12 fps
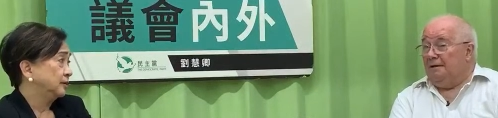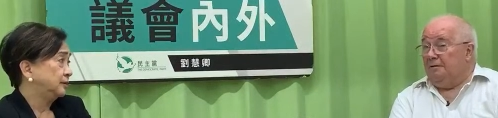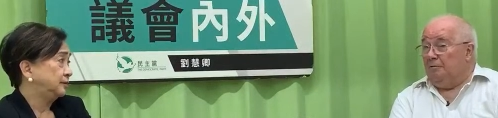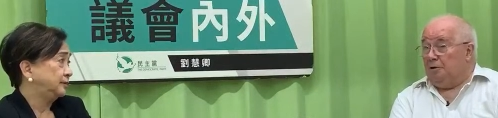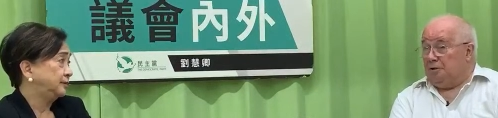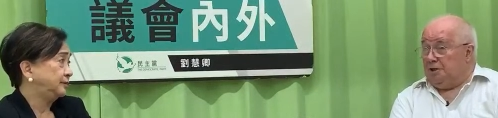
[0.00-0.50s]

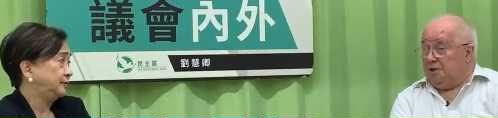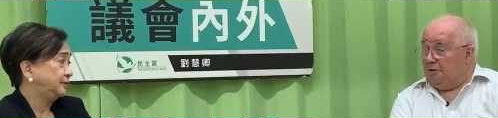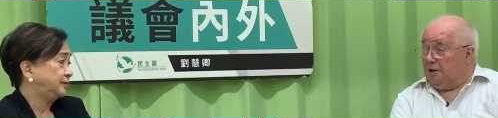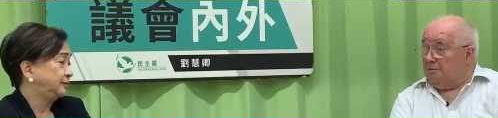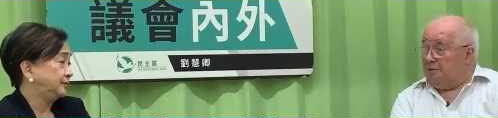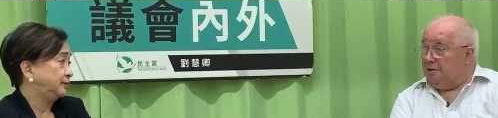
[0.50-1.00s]
Speaker 1: Well, she's
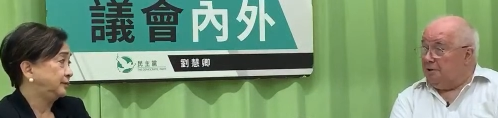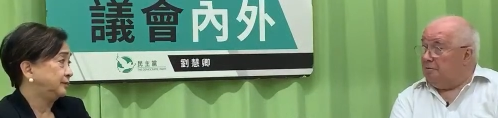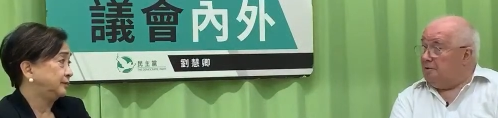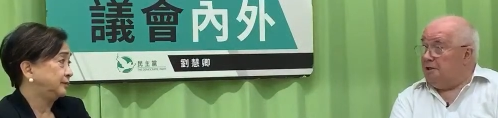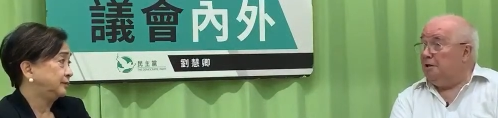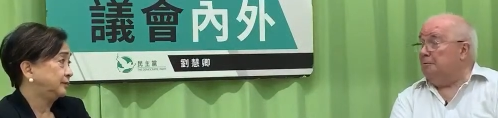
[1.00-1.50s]
not up to the
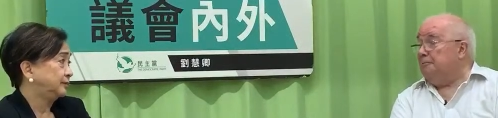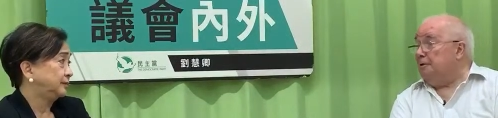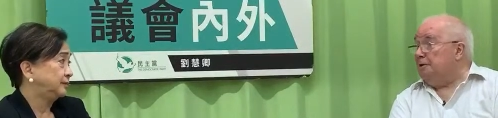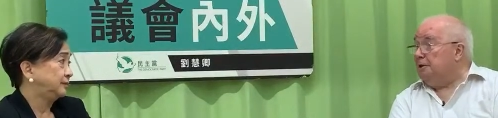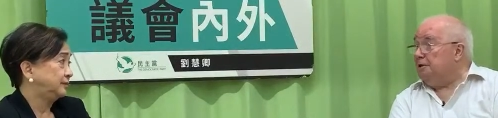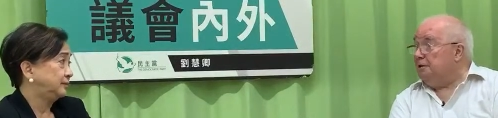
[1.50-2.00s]
job. She's not a
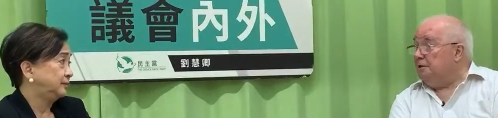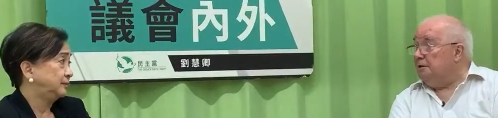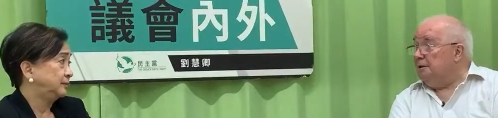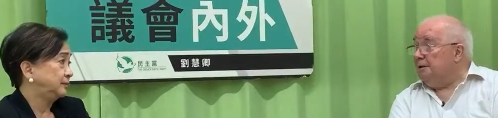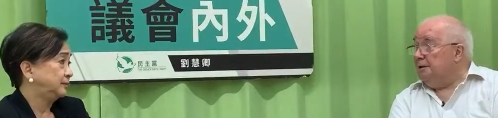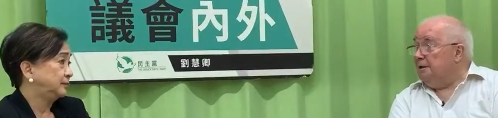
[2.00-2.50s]
politician.
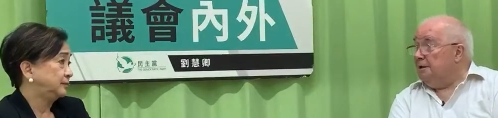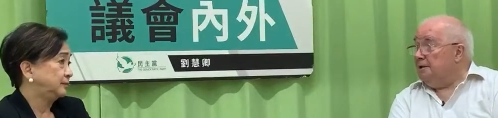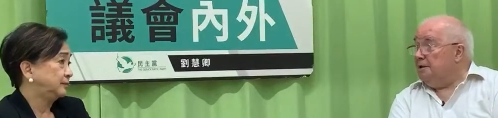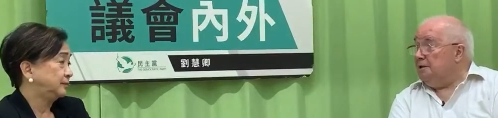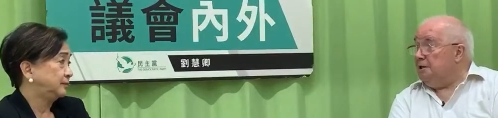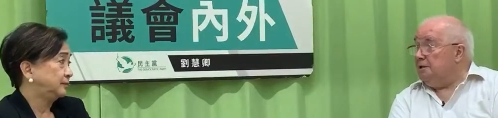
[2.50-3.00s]

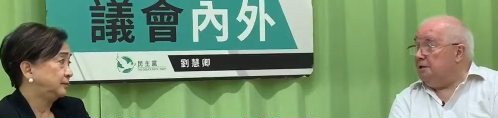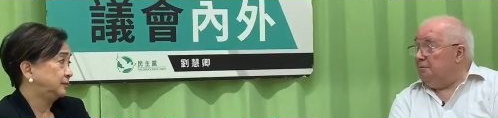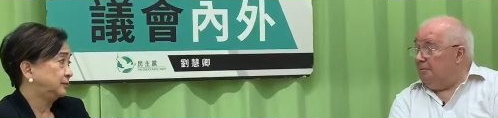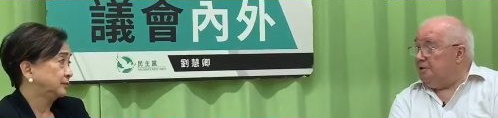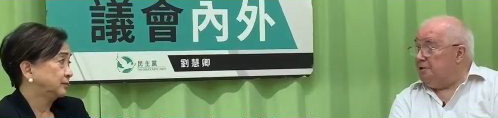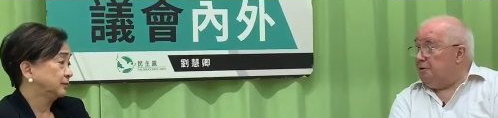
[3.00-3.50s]
She's an
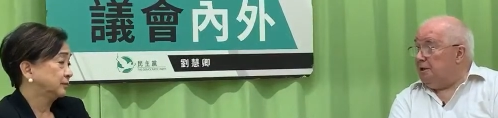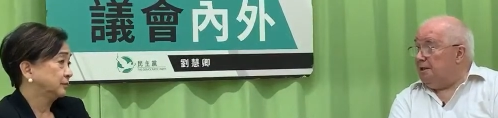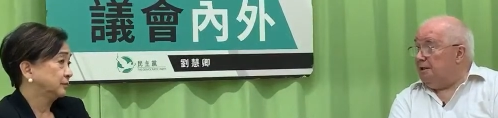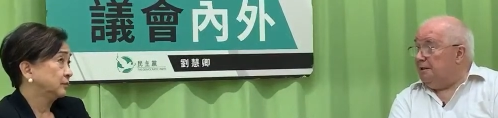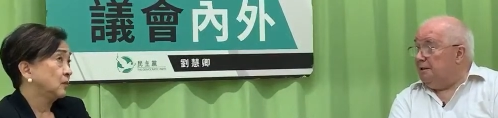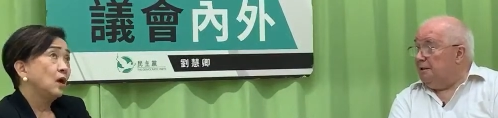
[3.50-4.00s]

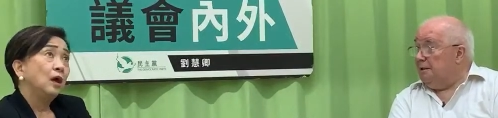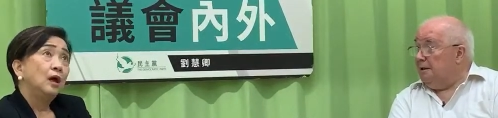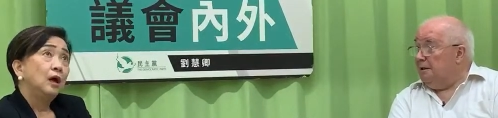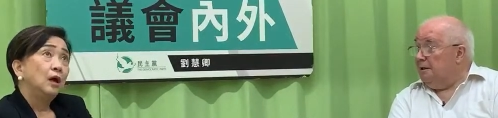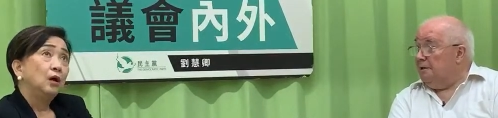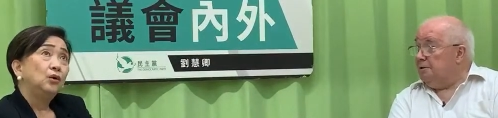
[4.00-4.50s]
administrator.
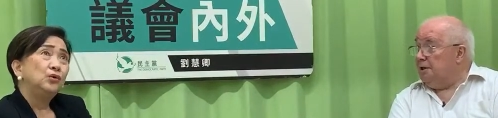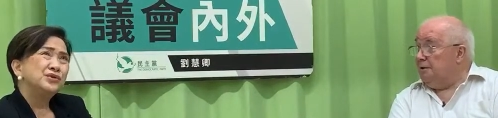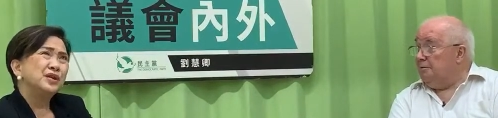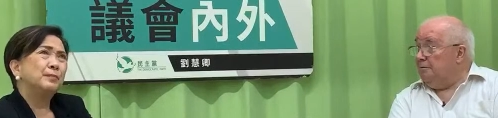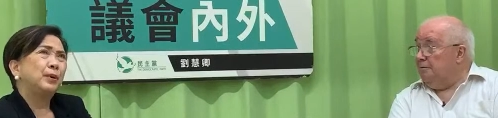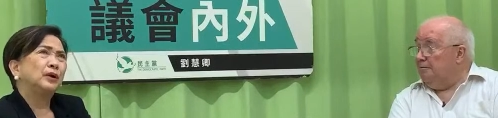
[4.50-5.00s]
Speaker 2: She,
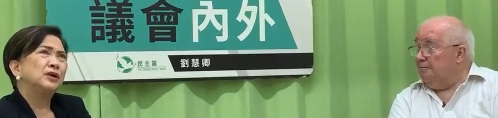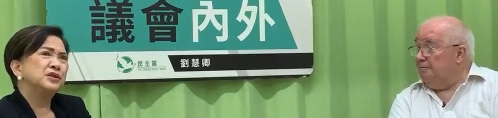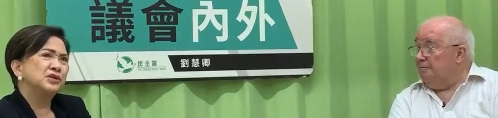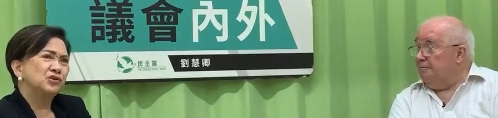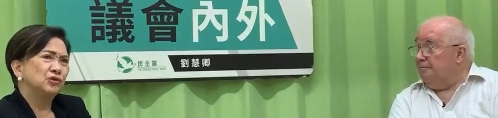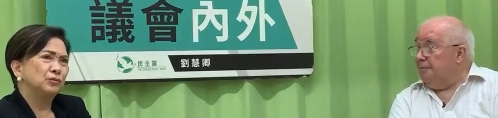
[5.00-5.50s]
Who's a
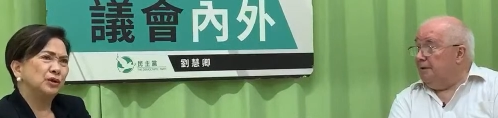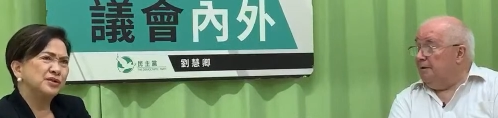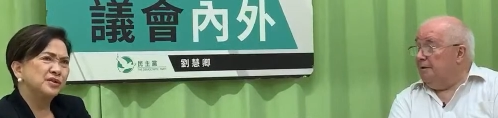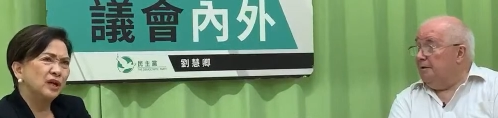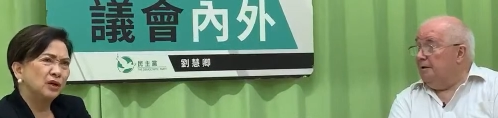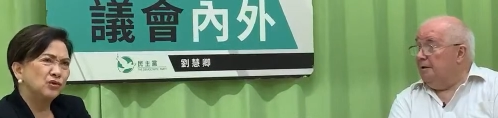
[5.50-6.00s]
politician? Was
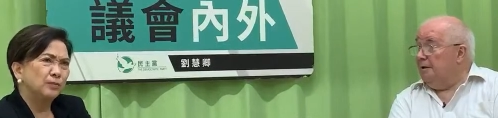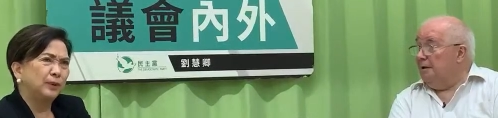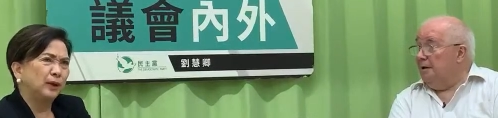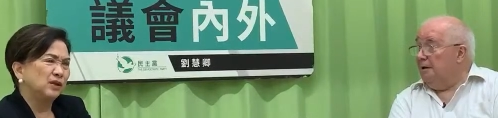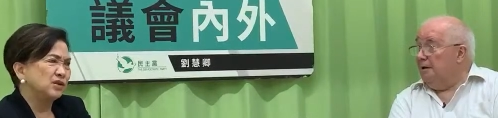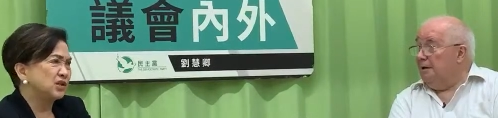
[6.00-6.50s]
C H a
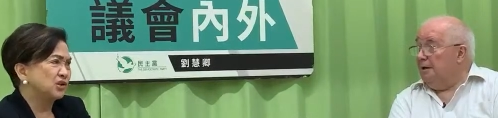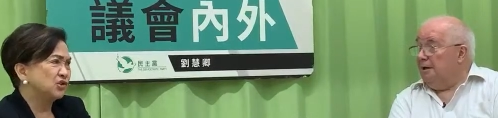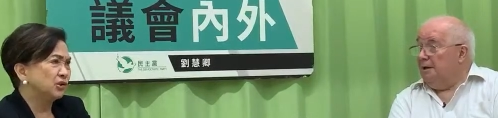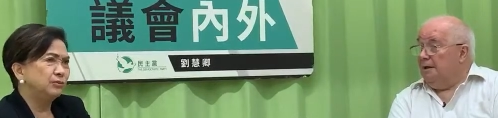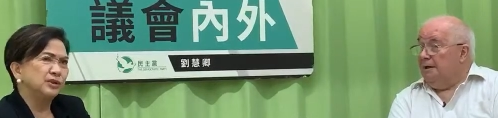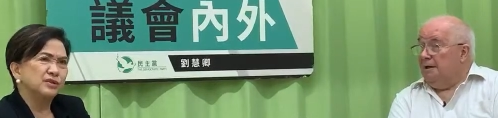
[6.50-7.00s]

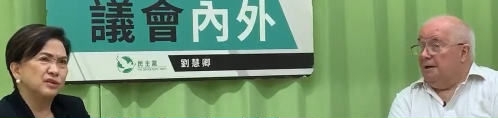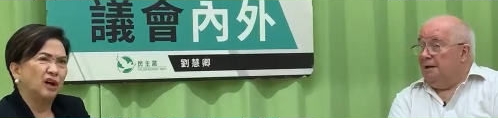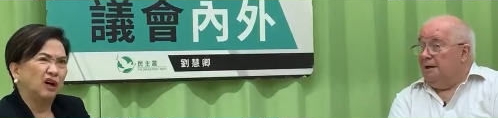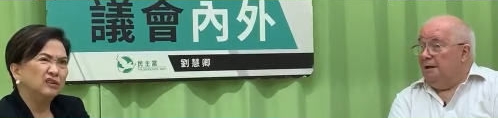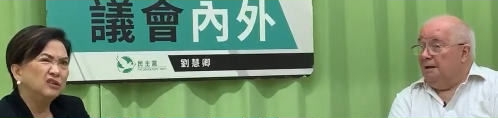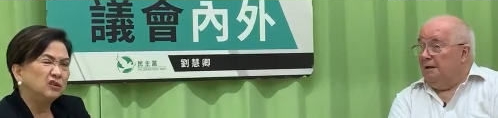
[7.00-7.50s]
politician? Was
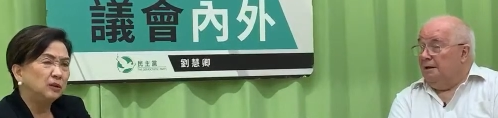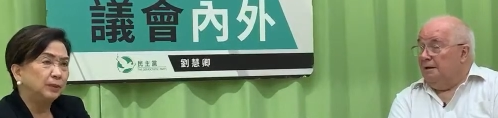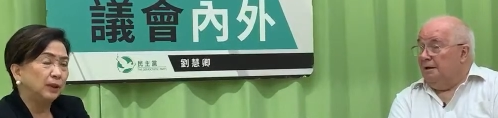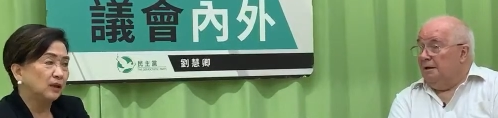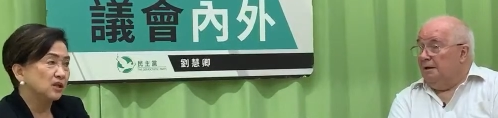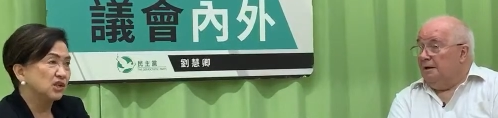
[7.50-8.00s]
Donald a
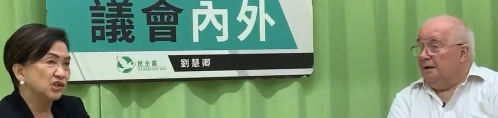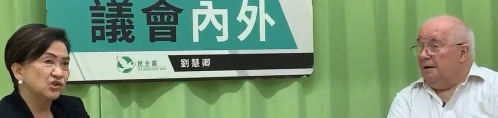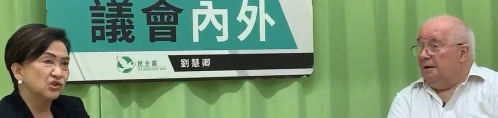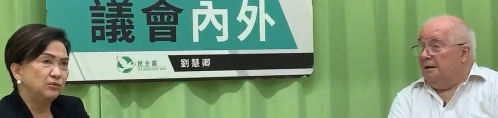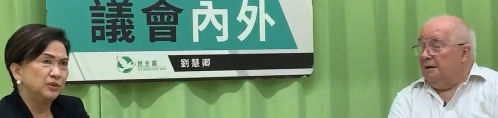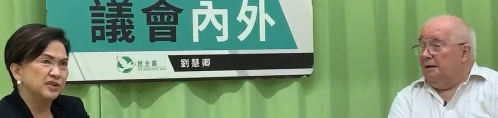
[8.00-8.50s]

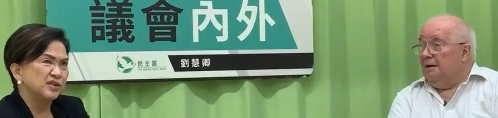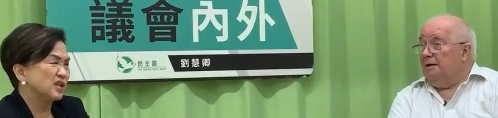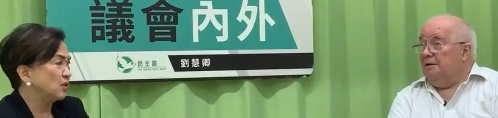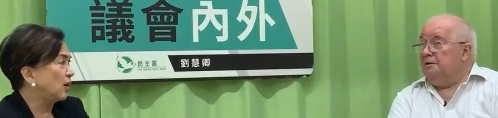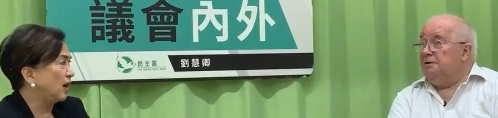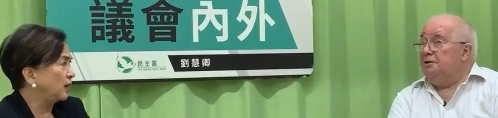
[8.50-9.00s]
politician? Was
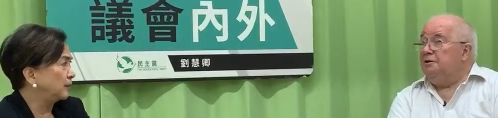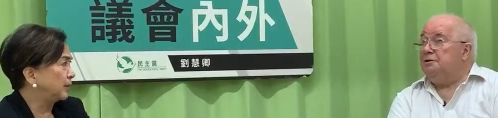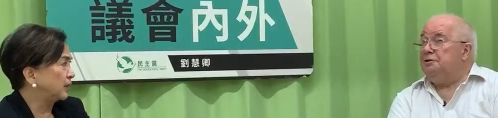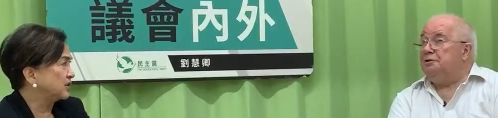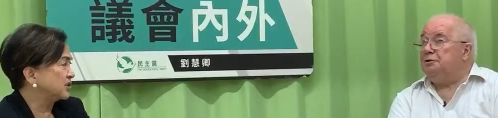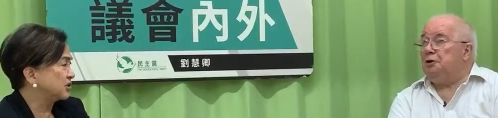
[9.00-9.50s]
C Y a
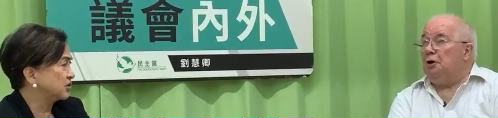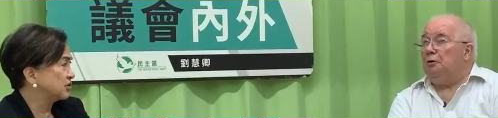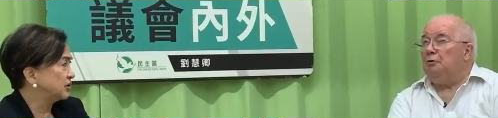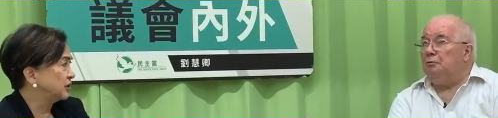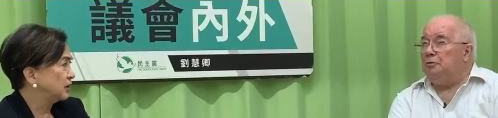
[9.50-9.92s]
politician?
Speaker 1: Donald